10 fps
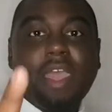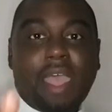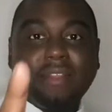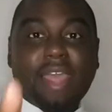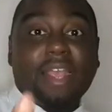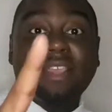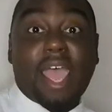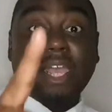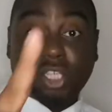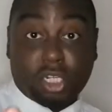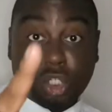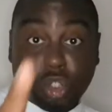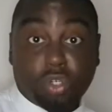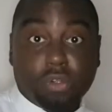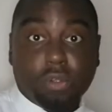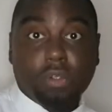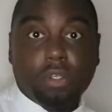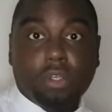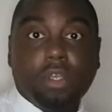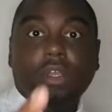That's actually true.
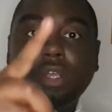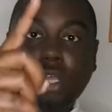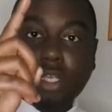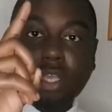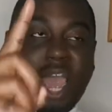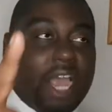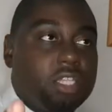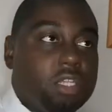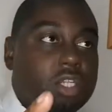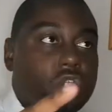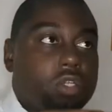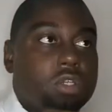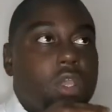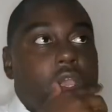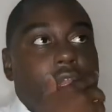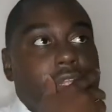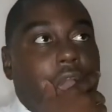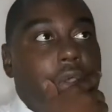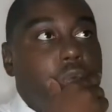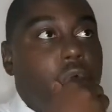It's actually true. I
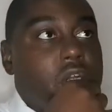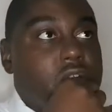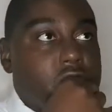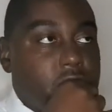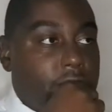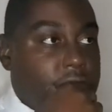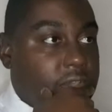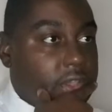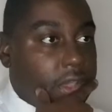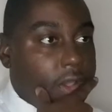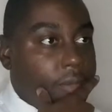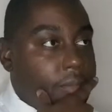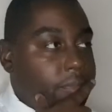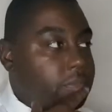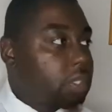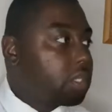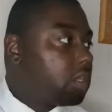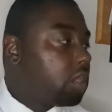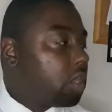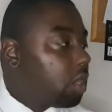was watching something. Who
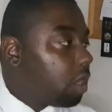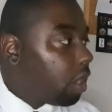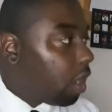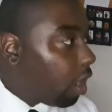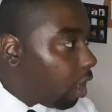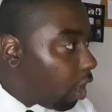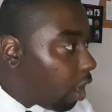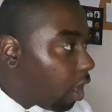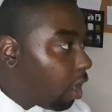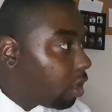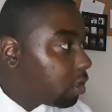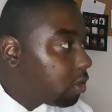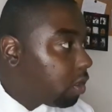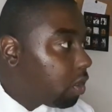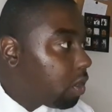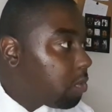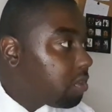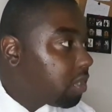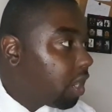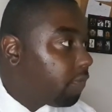was
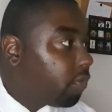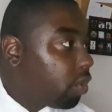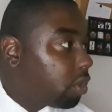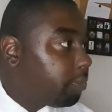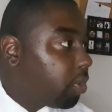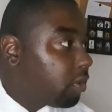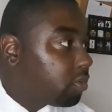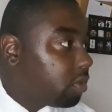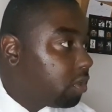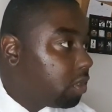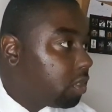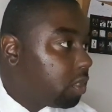it? I forgot the person.